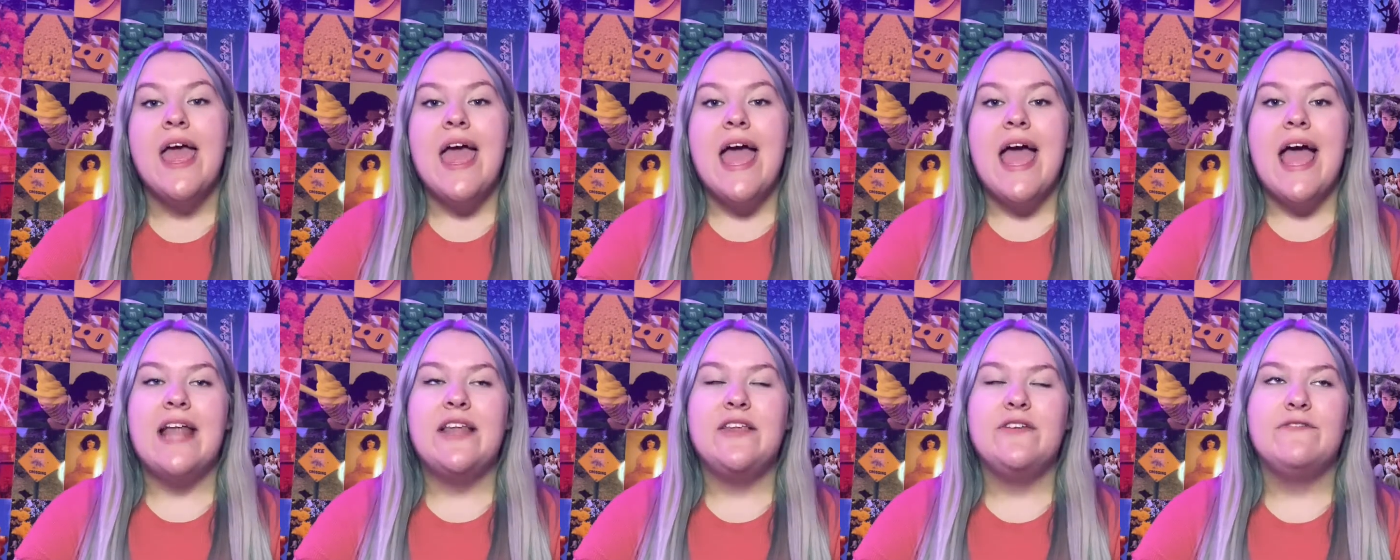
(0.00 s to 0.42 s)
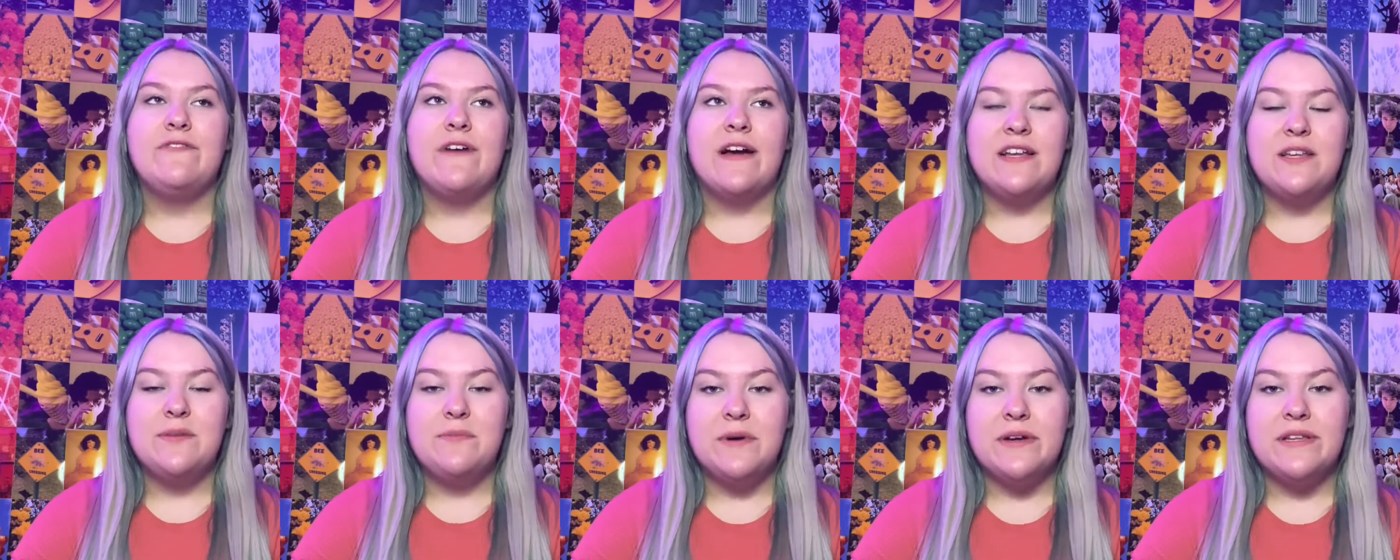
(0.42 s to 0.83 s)
and you
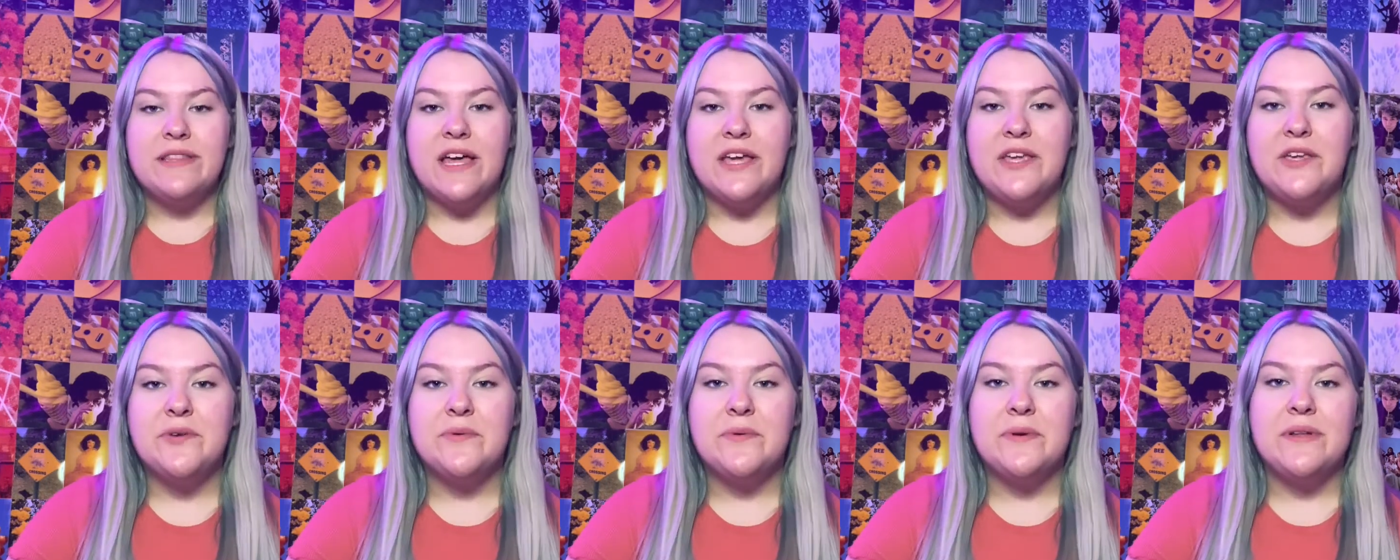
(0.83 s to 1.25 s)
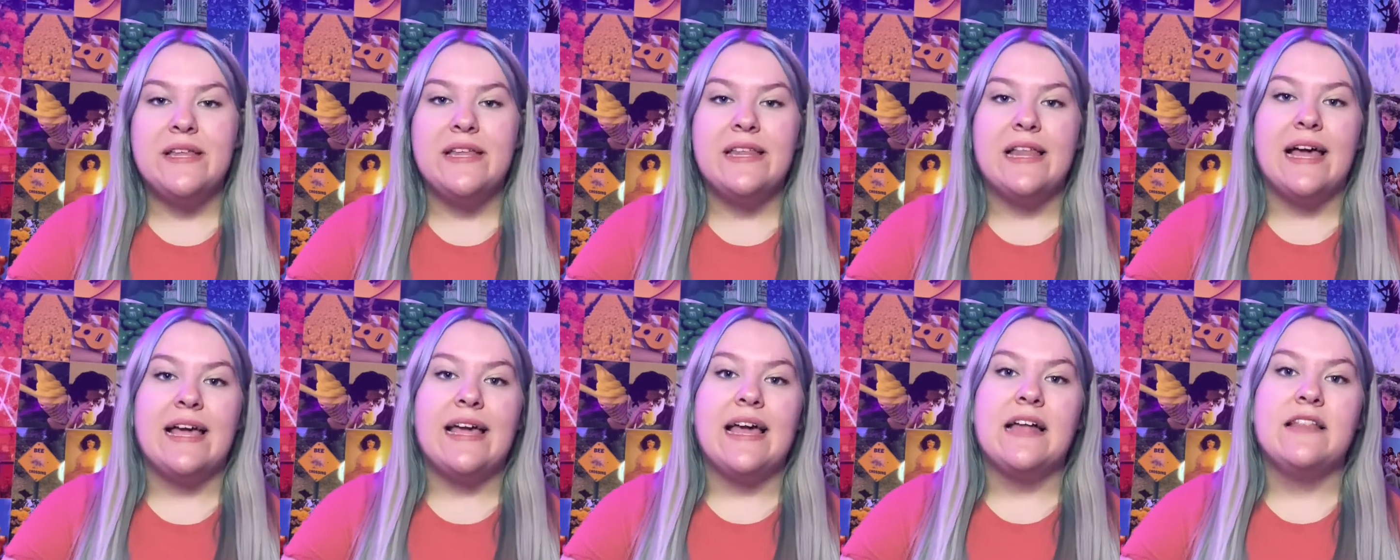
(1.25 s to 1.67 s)
find a book that you really
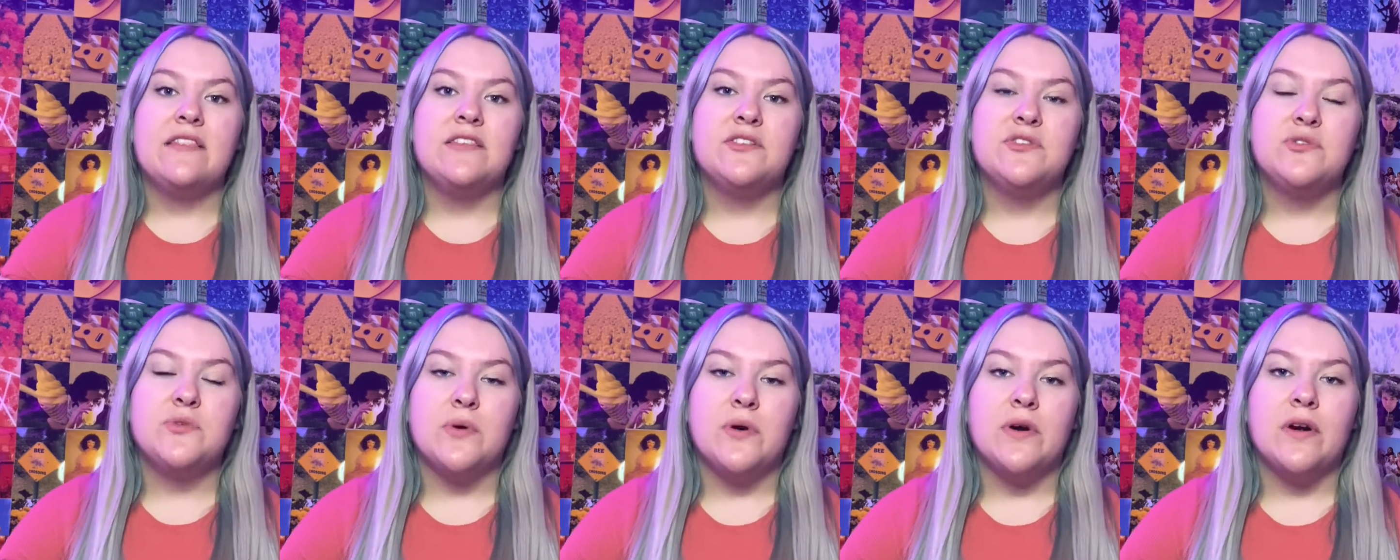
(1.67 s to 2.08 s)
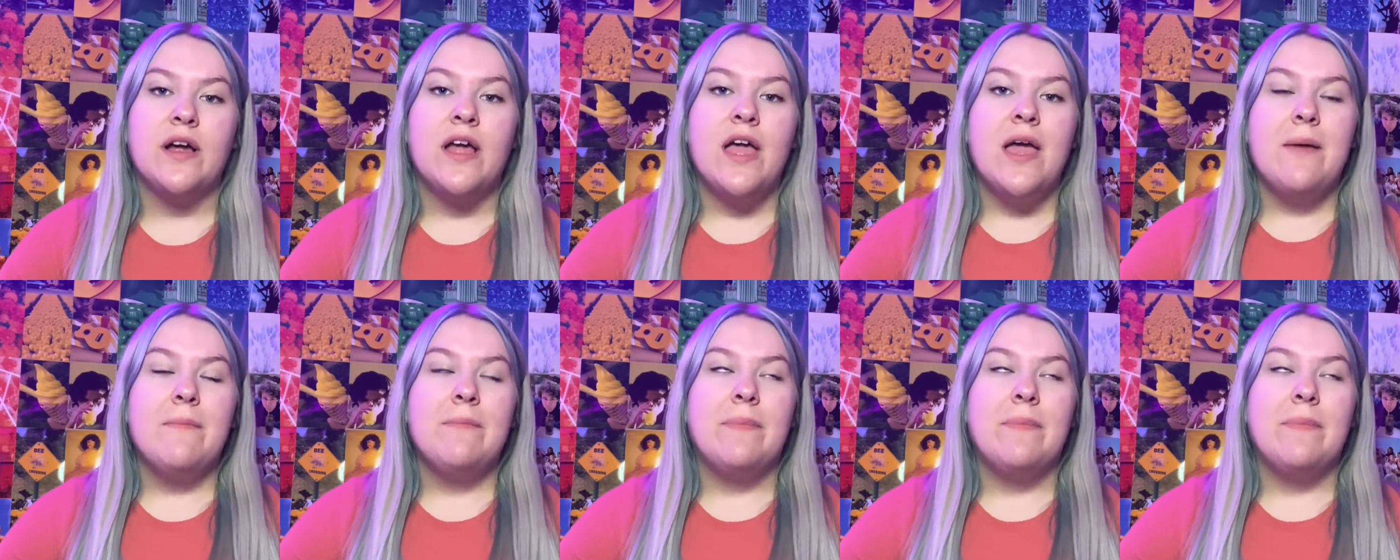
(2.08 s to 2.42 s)
like at the store,